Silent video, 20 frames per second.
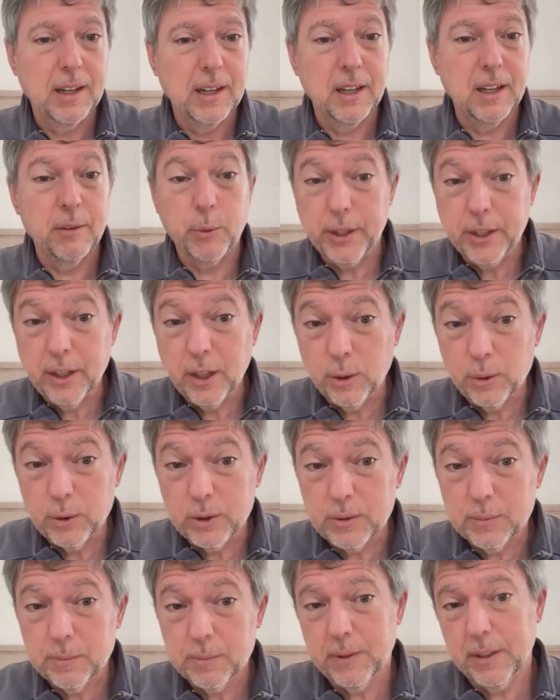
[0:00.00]
If we
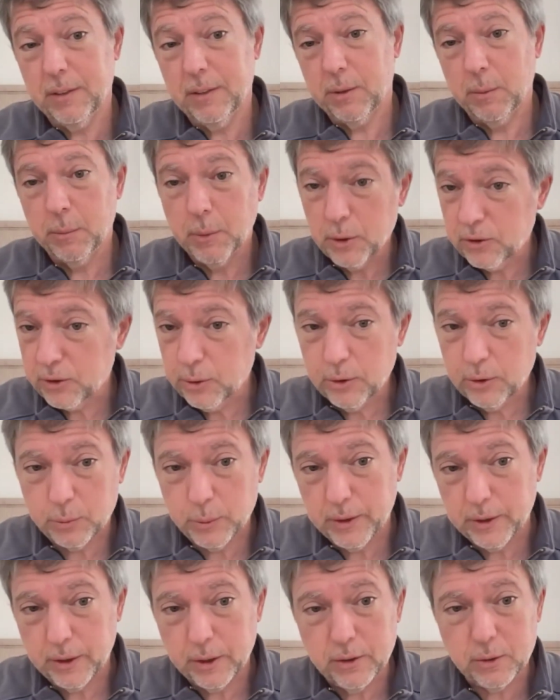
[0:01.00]
don't, and for most schools
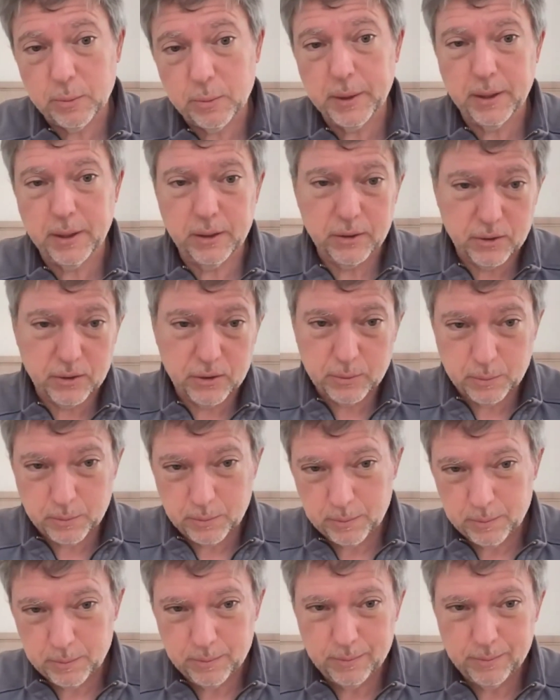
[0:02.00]
we don't, because
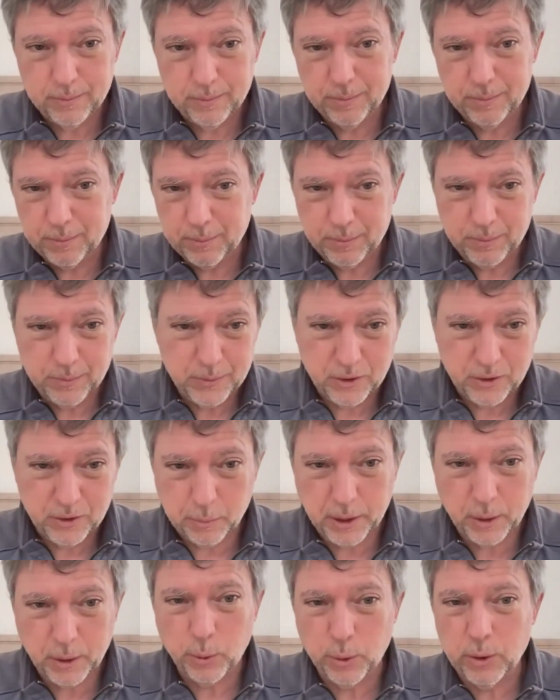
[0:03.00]
it's a
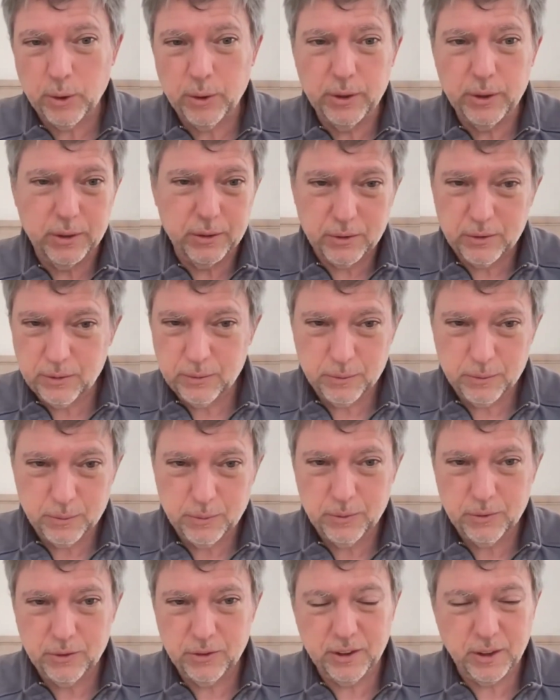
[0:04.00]
big world and
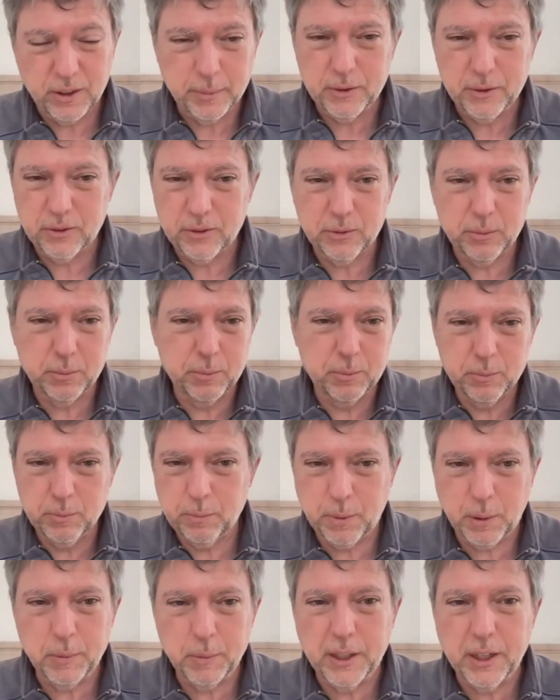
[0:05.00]
syllabus
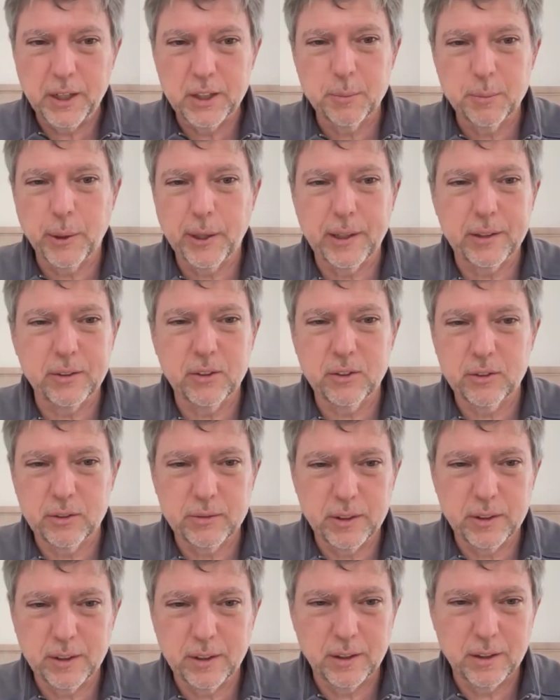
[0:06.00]
publication practices
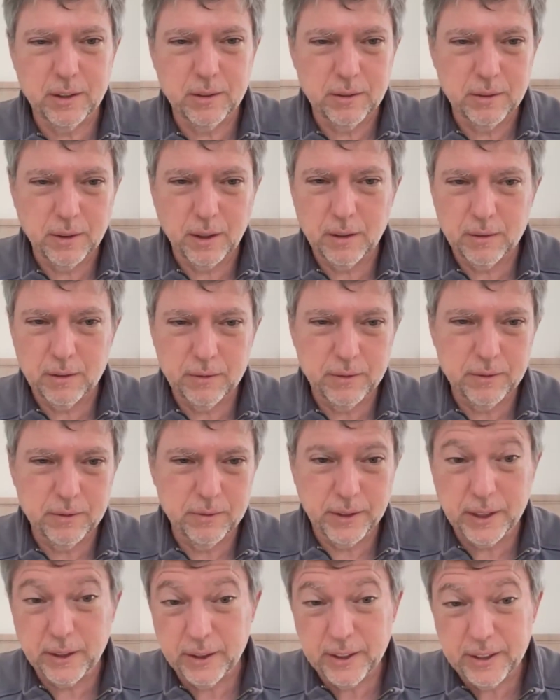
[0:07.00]
are
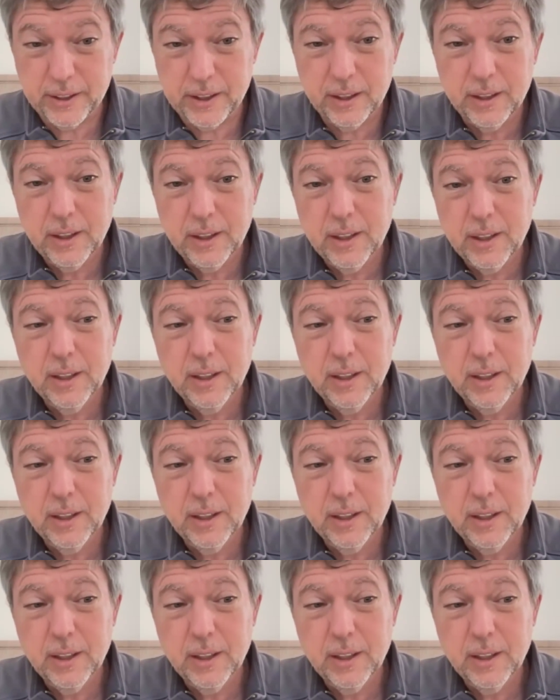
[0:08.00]
varied,